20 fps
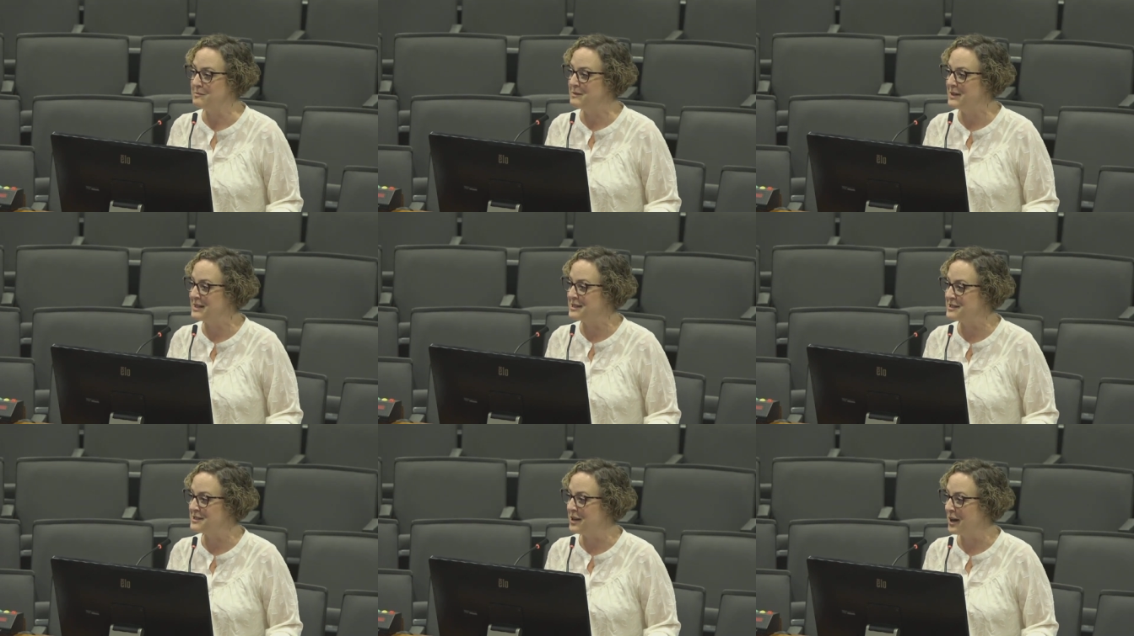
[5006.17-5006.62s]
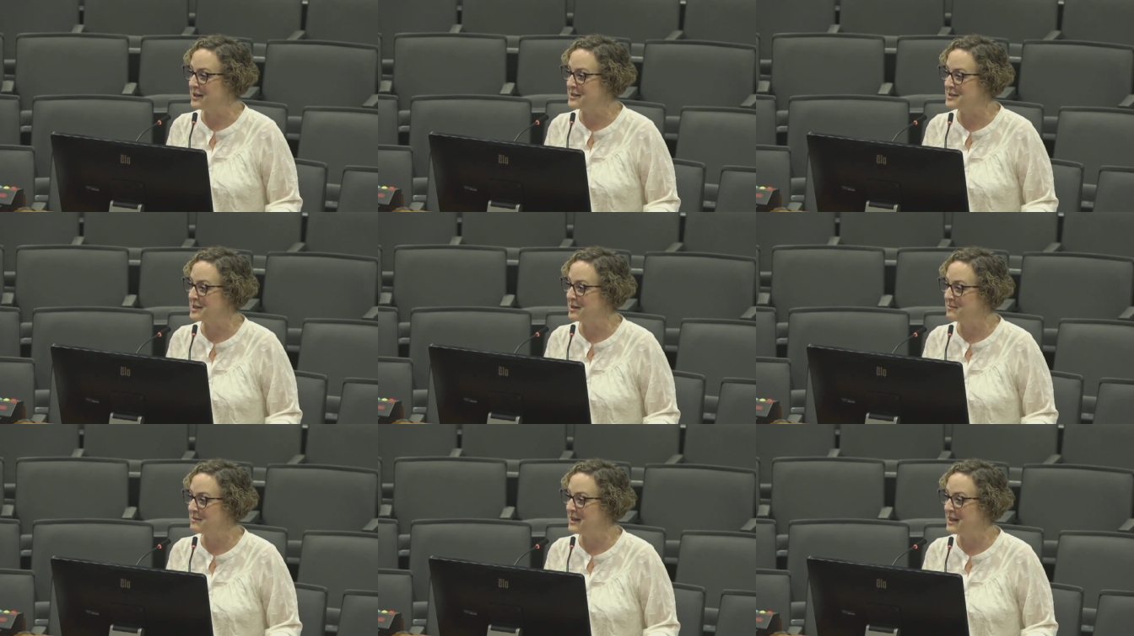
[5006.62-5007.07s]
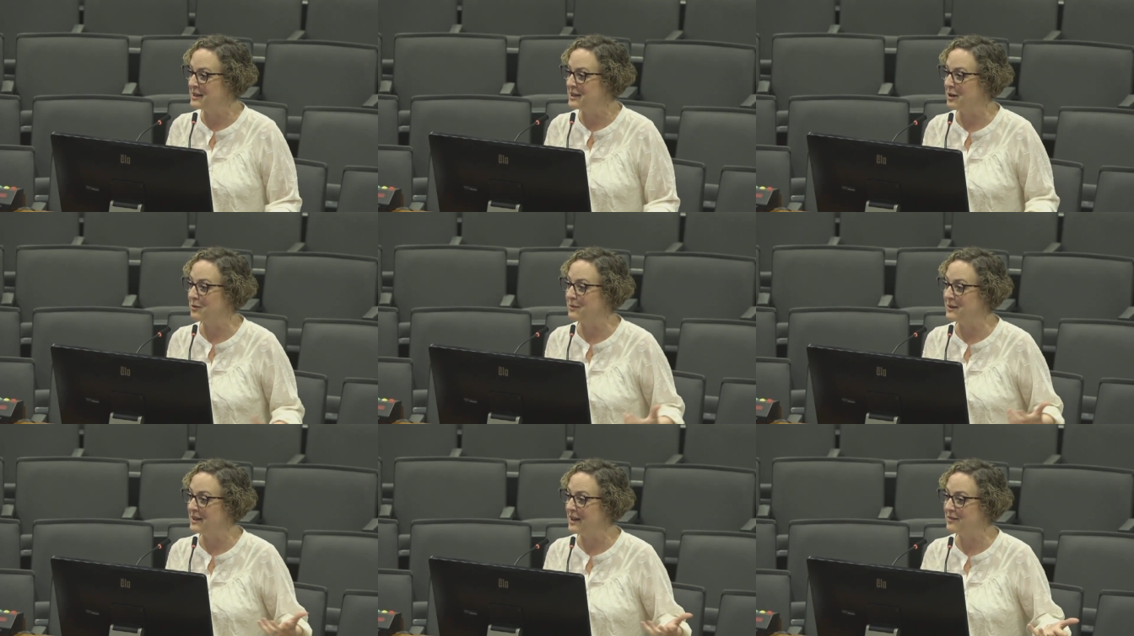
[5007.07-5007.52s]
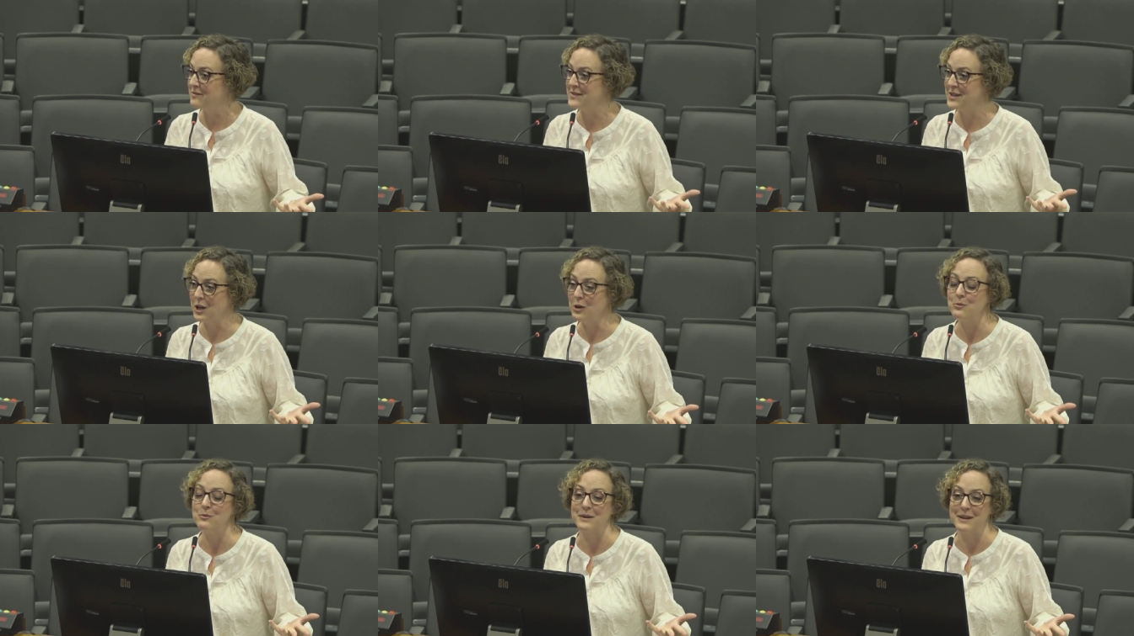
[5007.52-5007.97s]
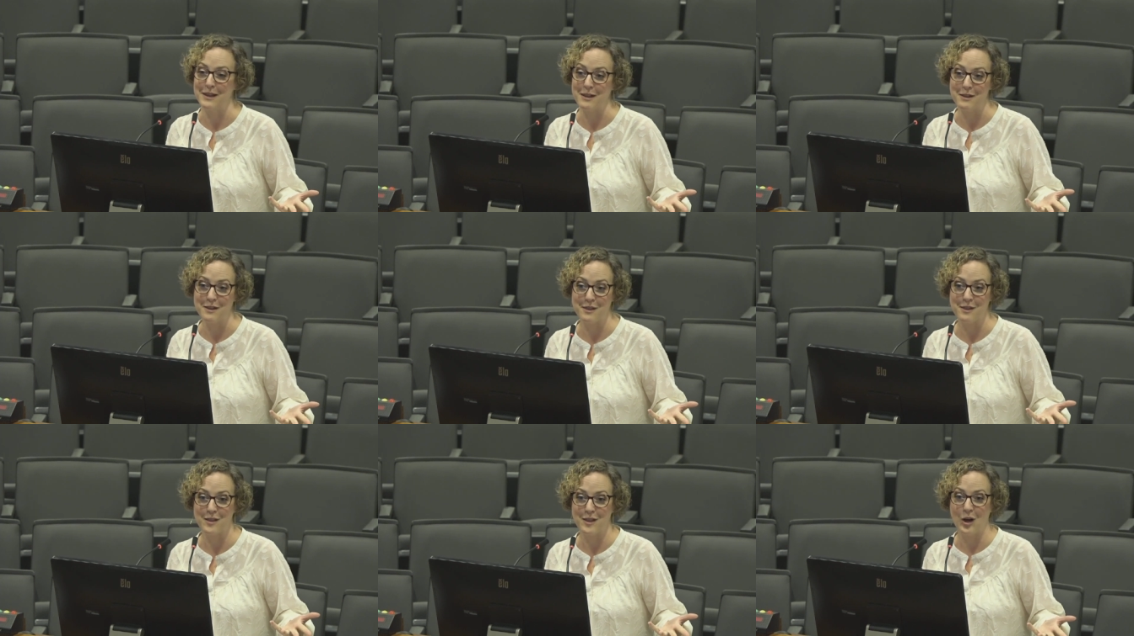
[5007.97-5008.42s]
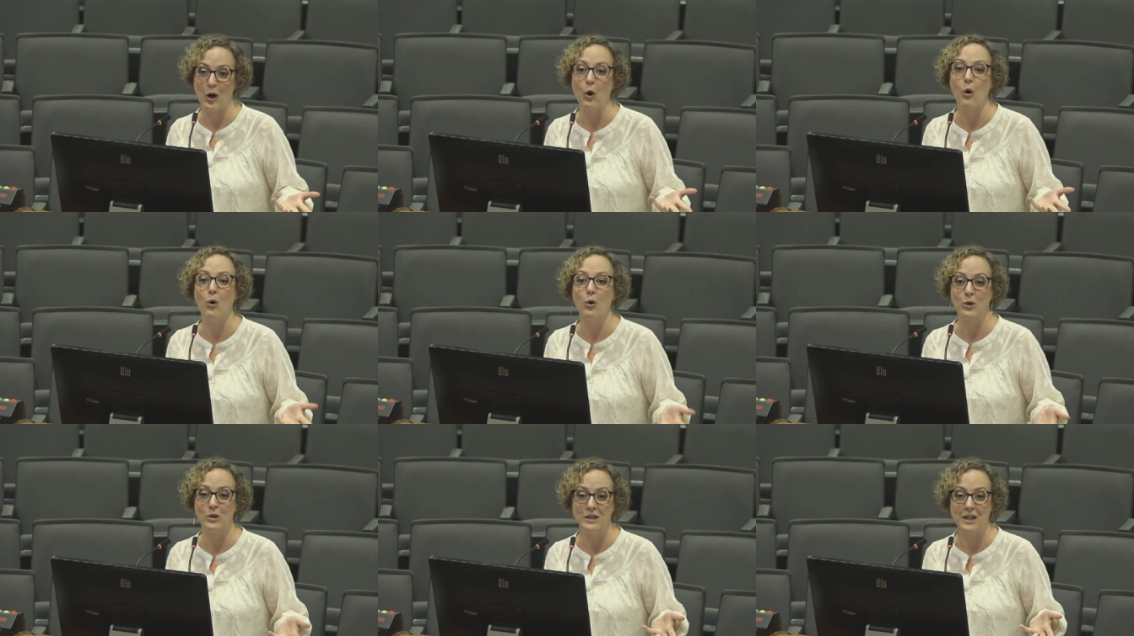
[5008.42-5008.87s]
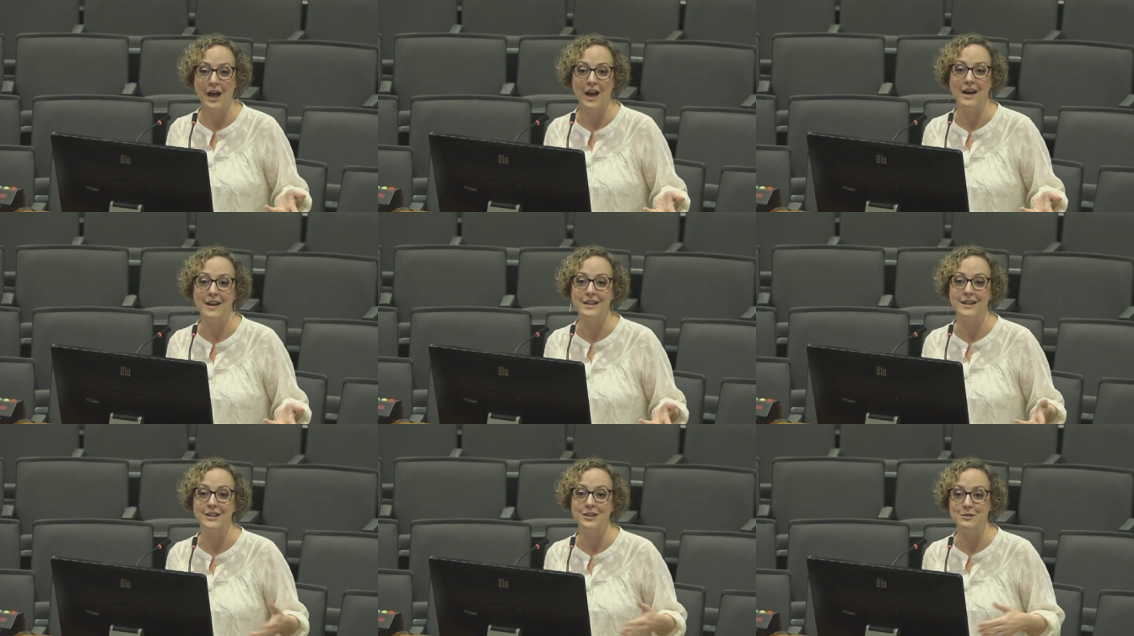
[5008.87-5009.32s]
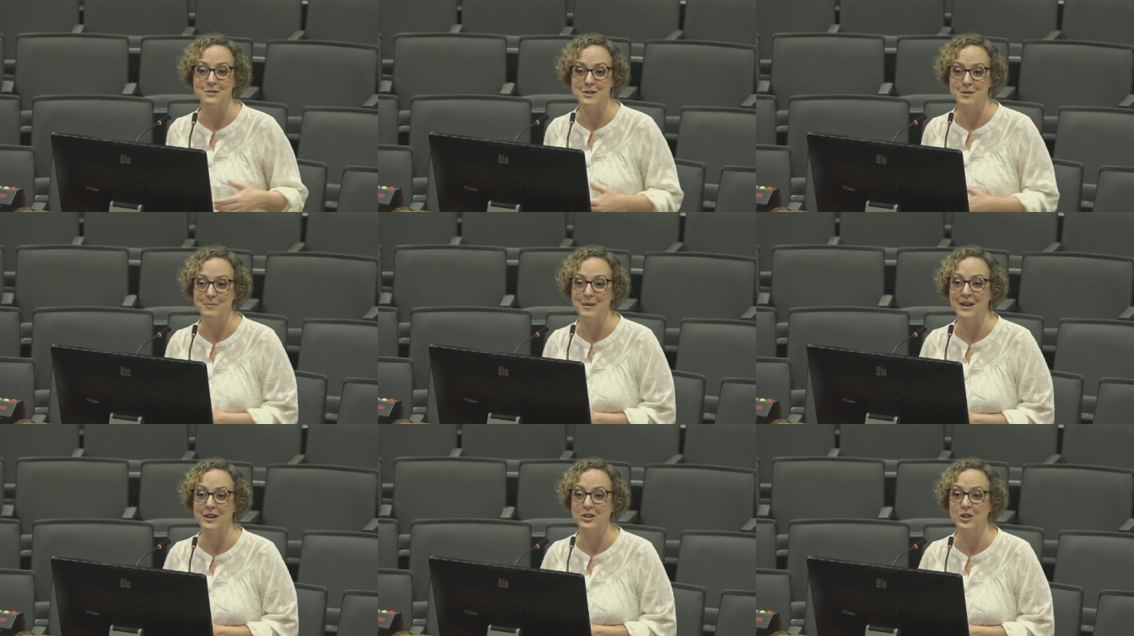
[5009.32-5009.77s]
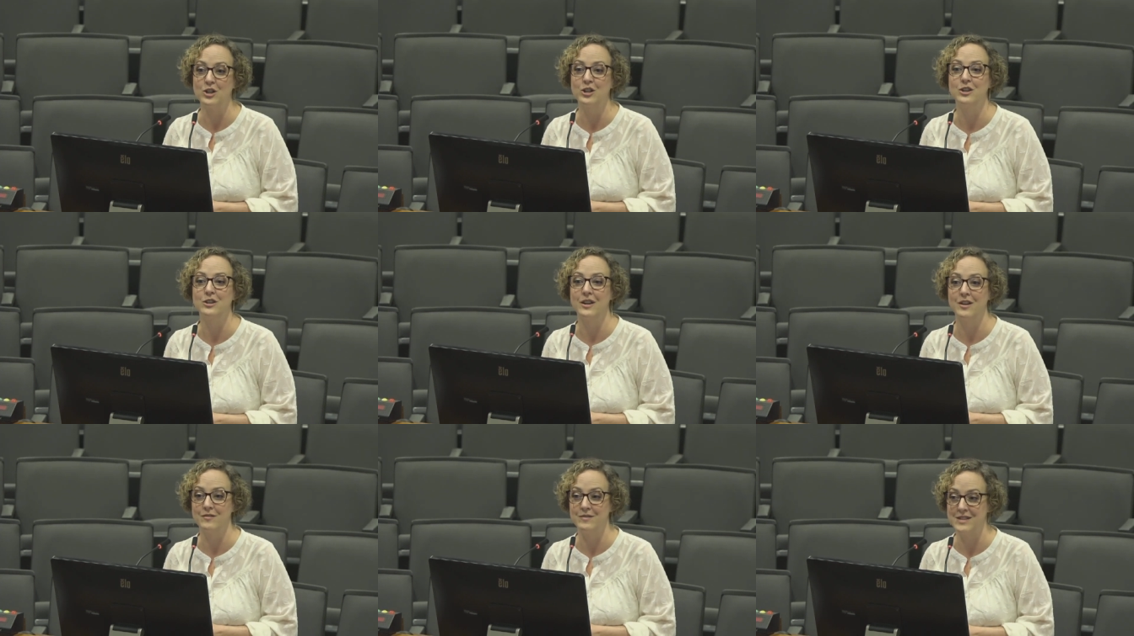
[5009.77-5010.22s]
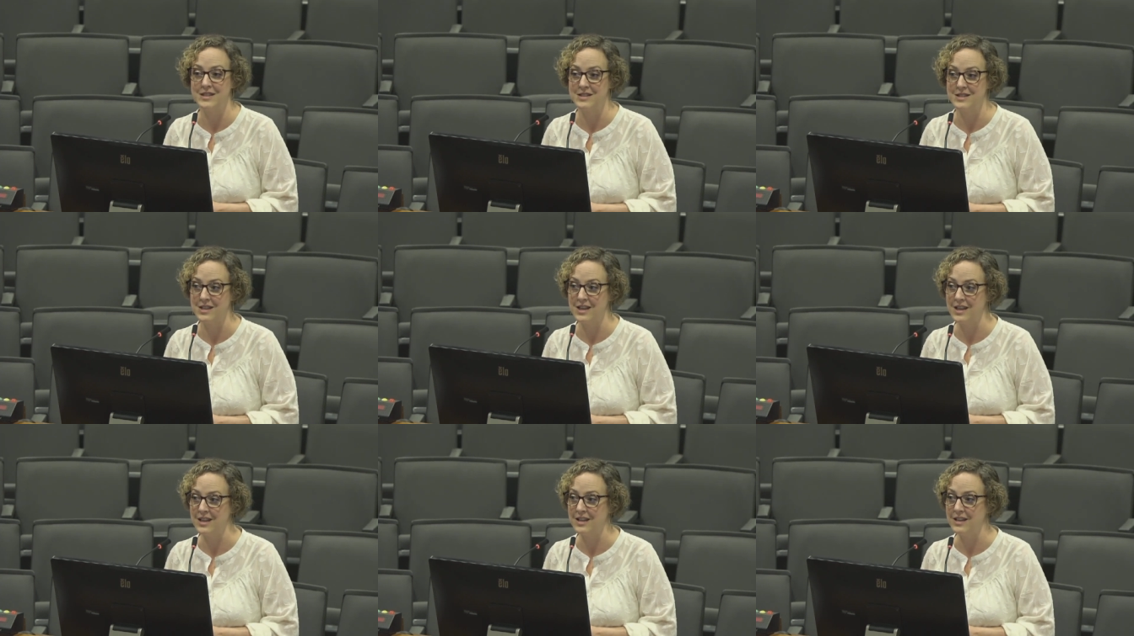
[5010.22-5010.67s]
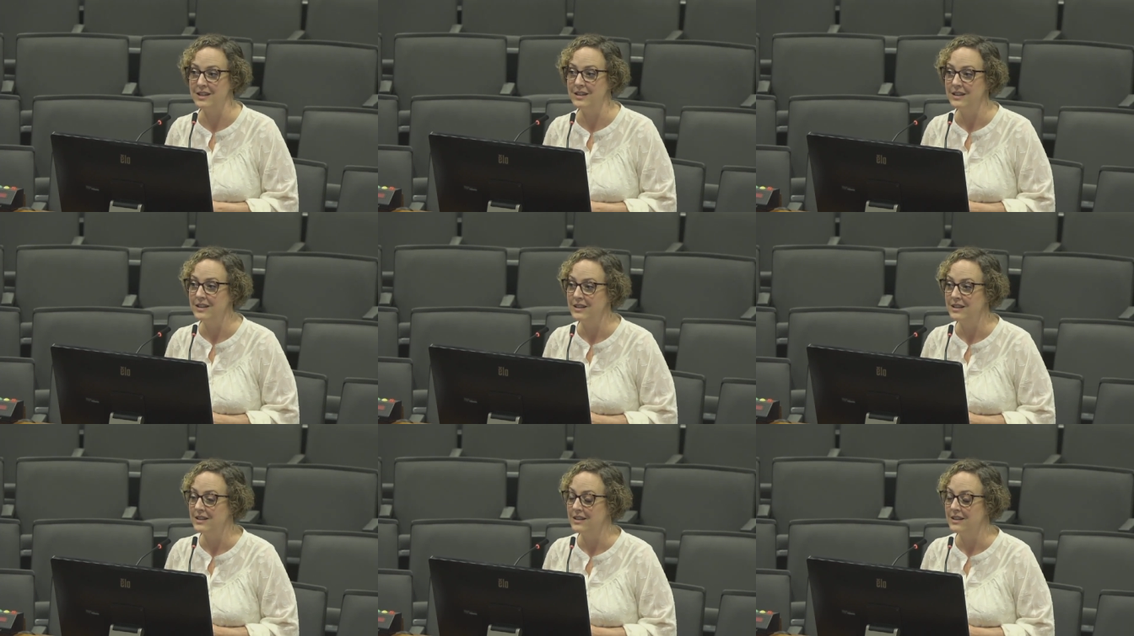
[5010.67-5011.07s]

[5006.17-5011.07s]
It's not something that we have dealt with a whole lot. It used to be unheard of to see